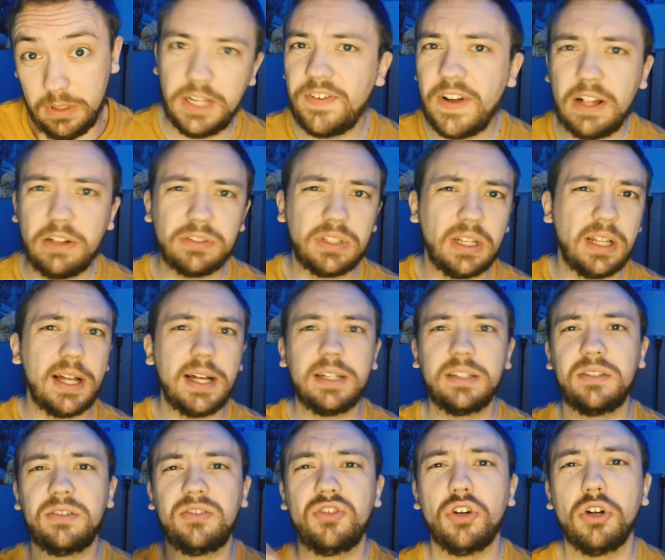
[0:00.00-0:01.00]
It follows a lot
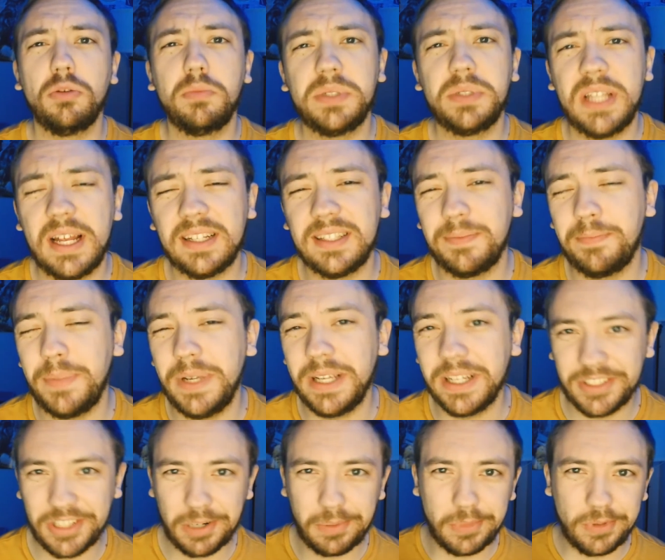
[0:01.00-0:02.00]
of tropes that
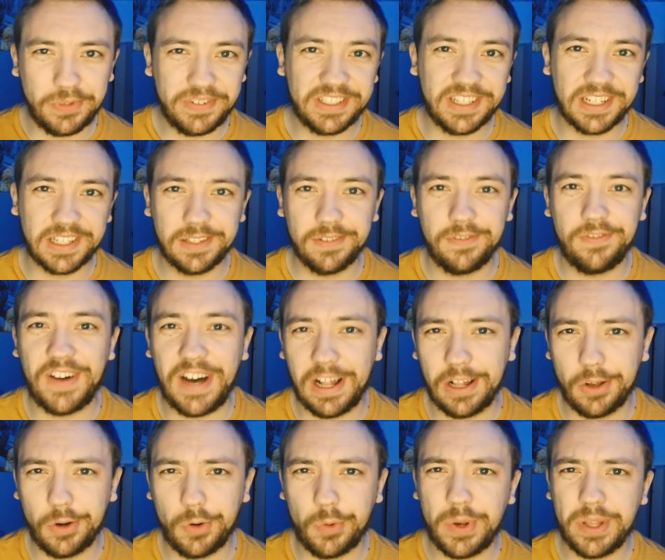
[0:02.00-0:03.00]
Pixar movies like to
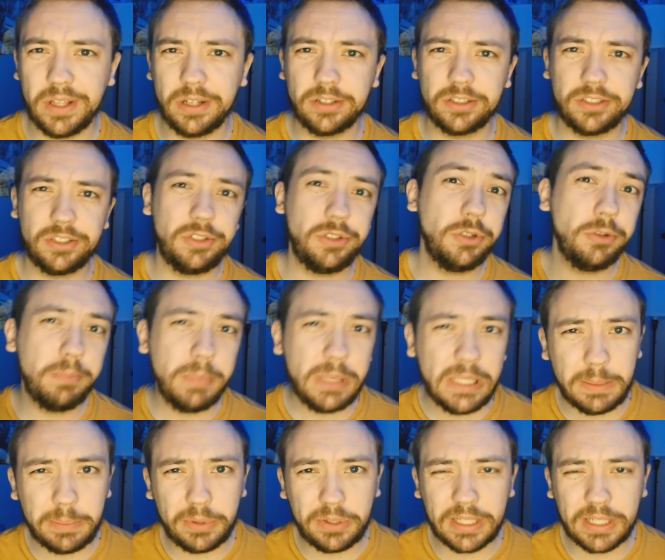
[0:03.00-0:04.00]
follow, when there's two
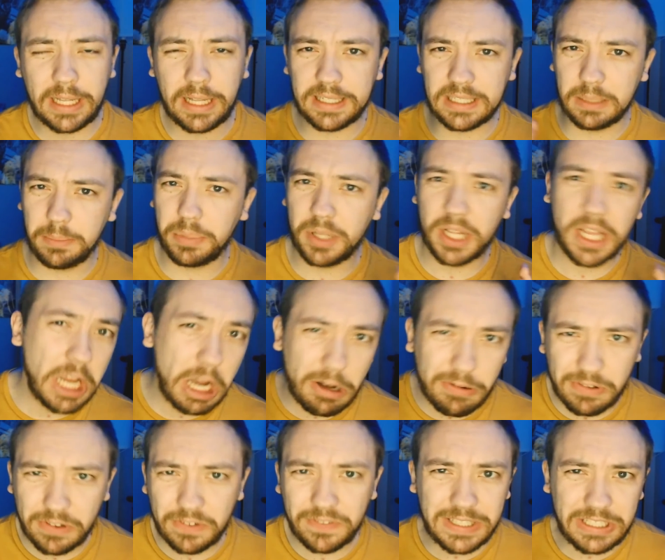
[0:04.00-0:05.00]
people that like to play
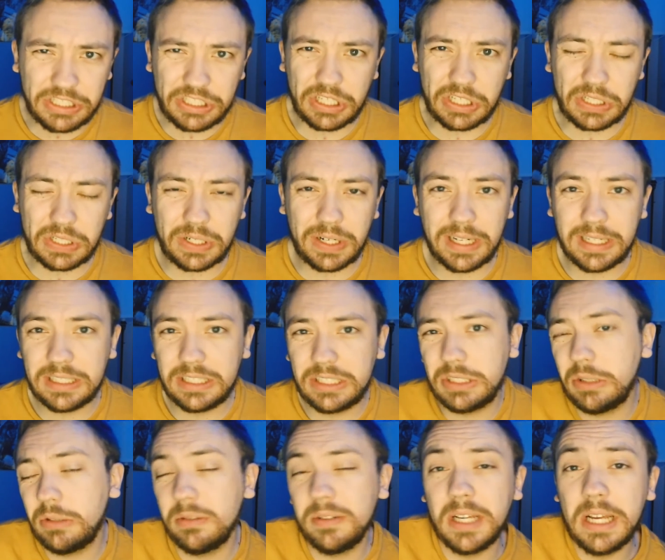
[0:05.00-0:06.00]
off of each other, and
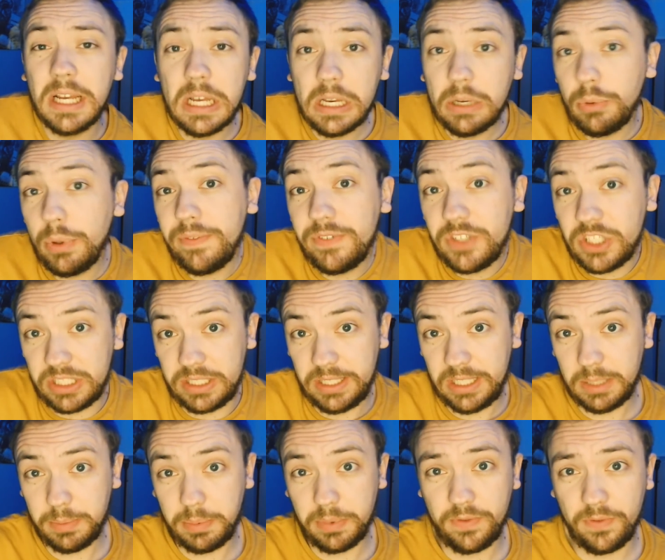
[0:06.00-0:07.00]
so we've just
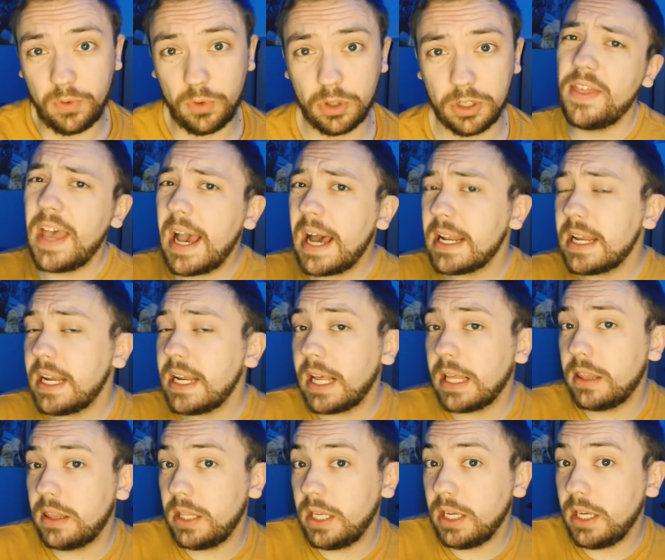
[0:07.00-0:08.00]
seen it before. That, and I
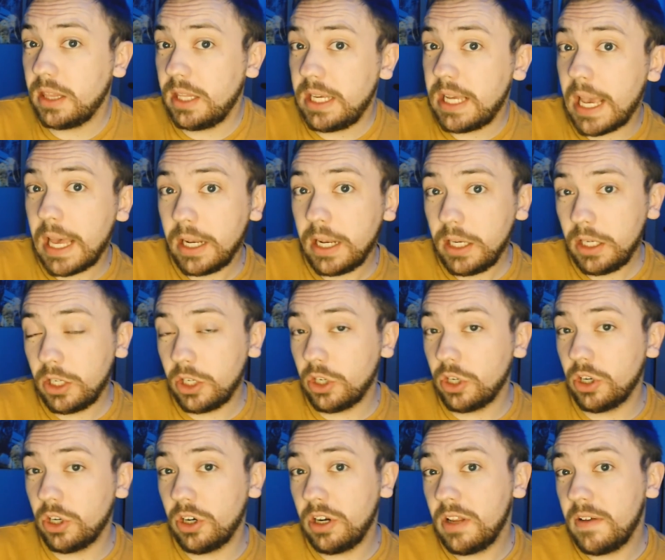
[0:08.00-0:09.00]
think the ending
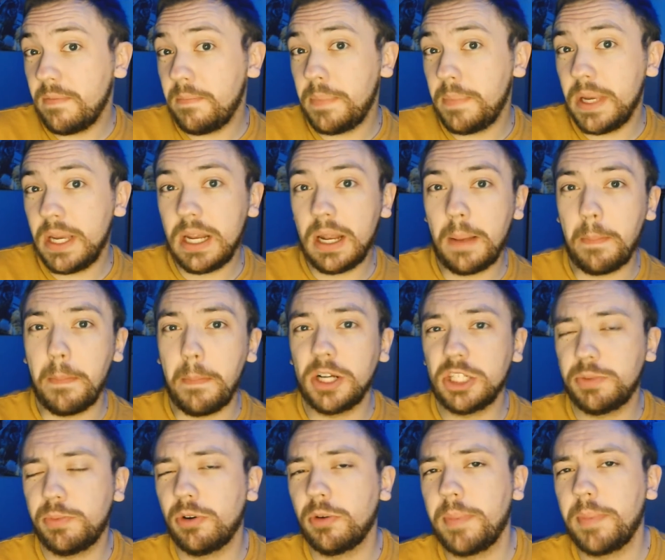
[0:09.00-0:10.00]
could have been
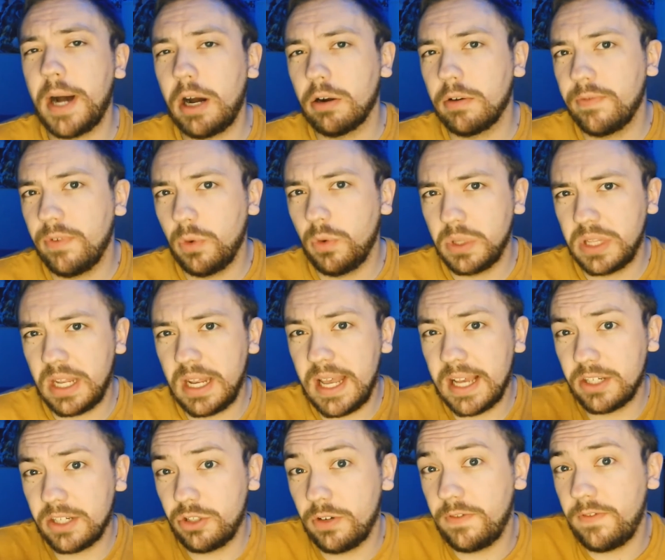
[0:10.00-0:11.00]
much more powerful with an
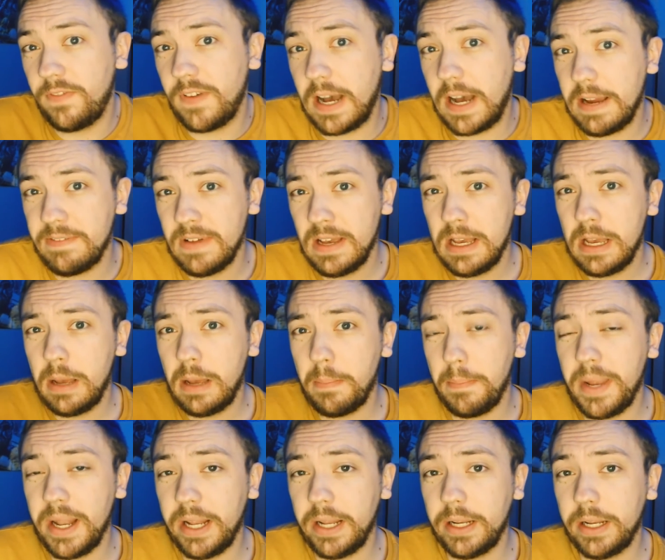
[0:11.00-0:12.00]
extra 5
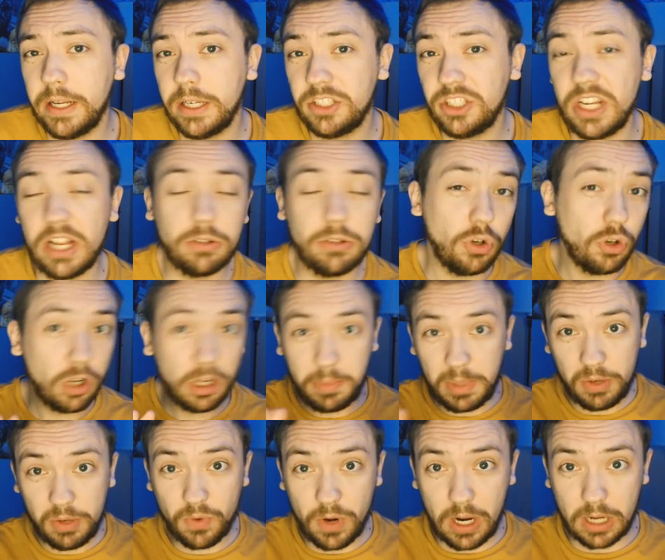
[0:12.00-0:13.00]
minutes. Now, don't get
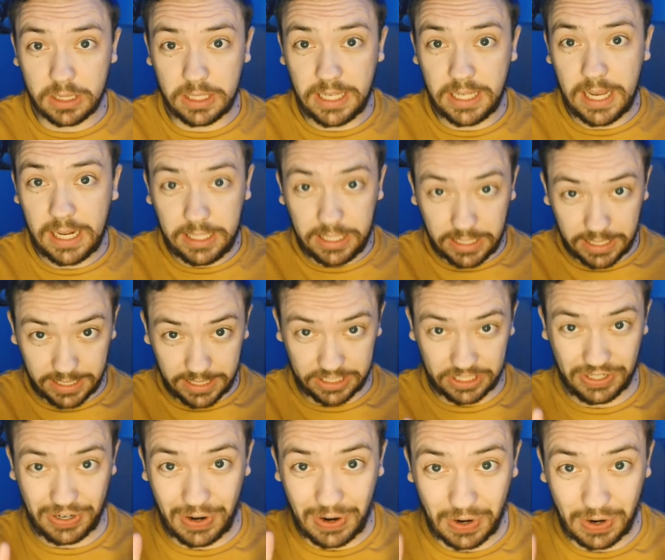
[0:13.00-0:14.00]
me wrong, the ending
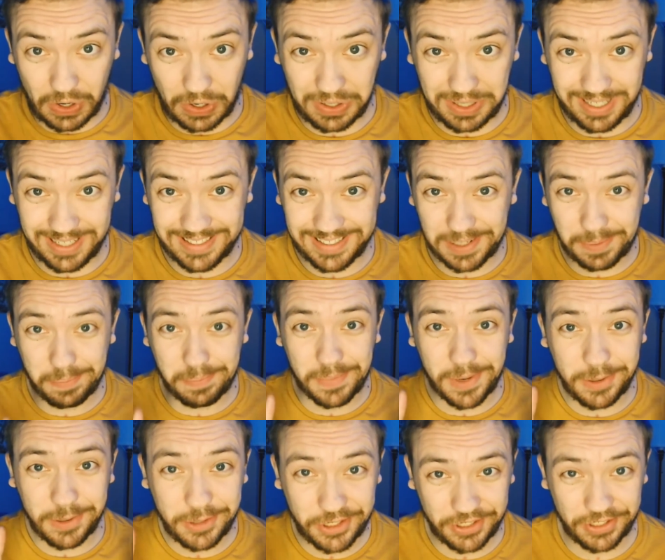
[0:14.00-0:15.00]
hits hard, it's
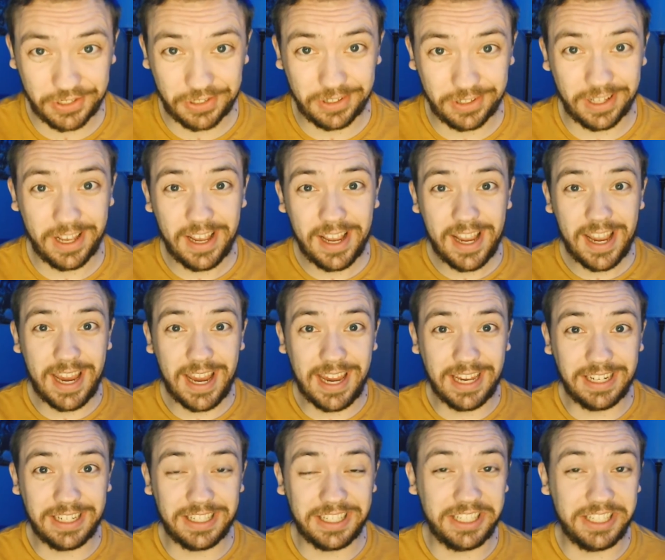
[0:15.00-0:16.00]
emotional,
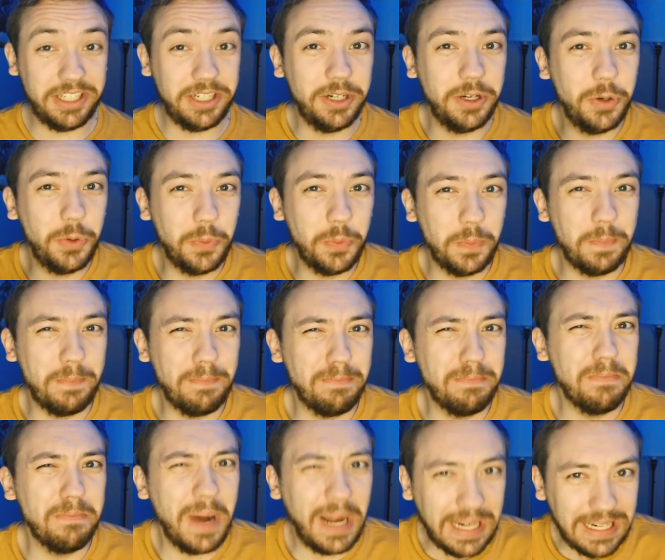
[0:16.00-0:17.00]
and you
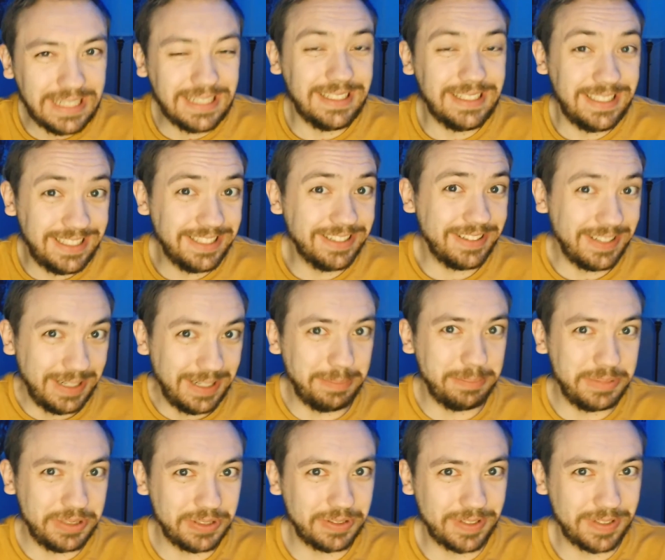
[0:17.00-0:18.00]
might tear
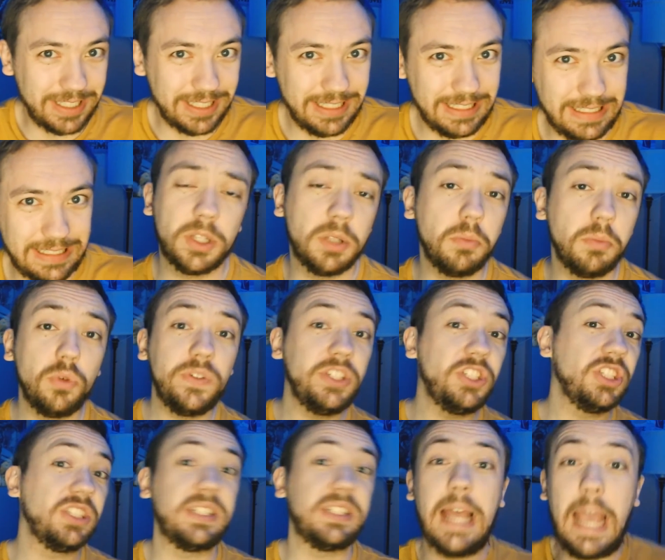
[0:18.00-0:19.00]
up during it. But the movie
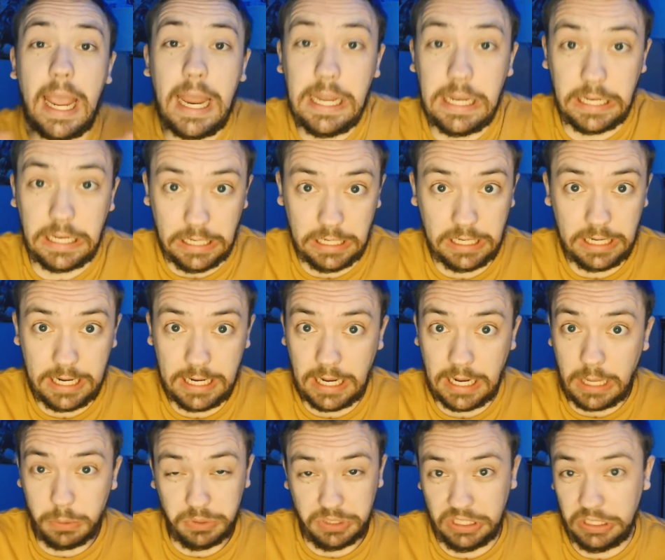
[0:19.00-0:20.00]
just ended, and
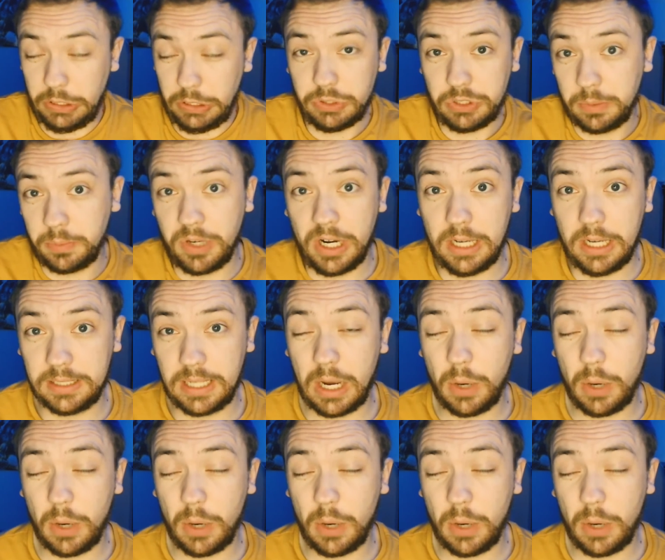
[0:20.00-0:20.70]
I was a little surprised.